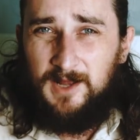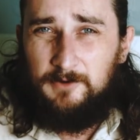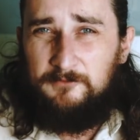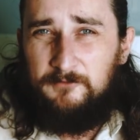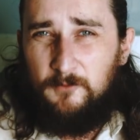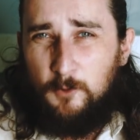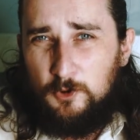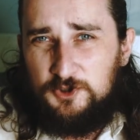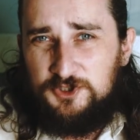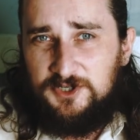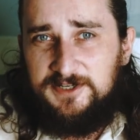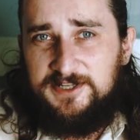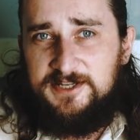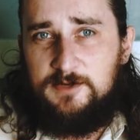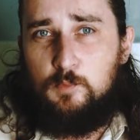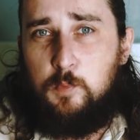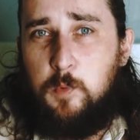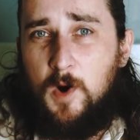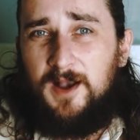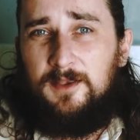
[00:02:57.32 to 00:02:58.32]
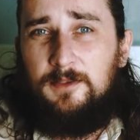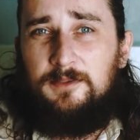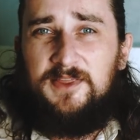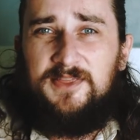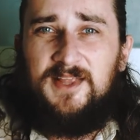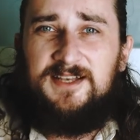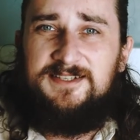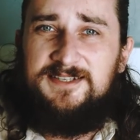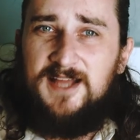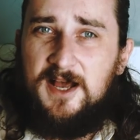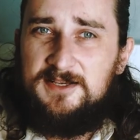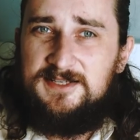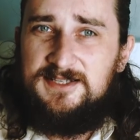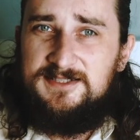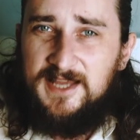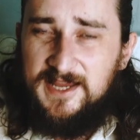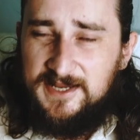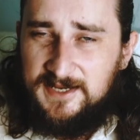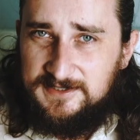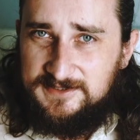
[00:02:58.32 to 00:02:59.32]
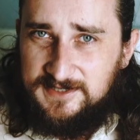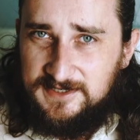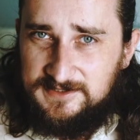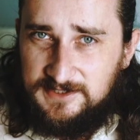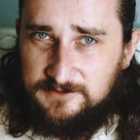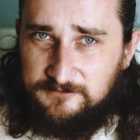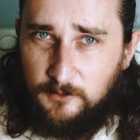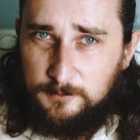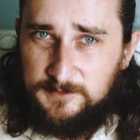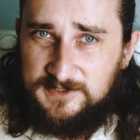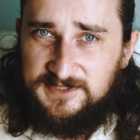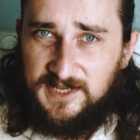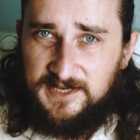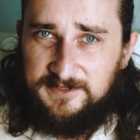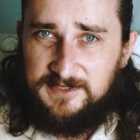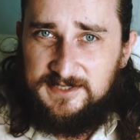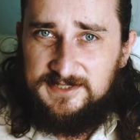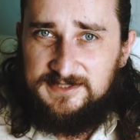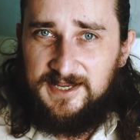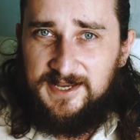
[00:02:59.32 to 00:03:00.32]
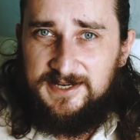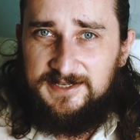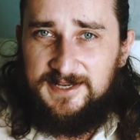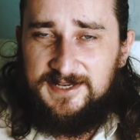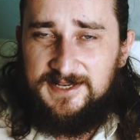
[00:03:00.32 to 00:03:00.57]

unfortunately, one thing that does stay consistent from state to state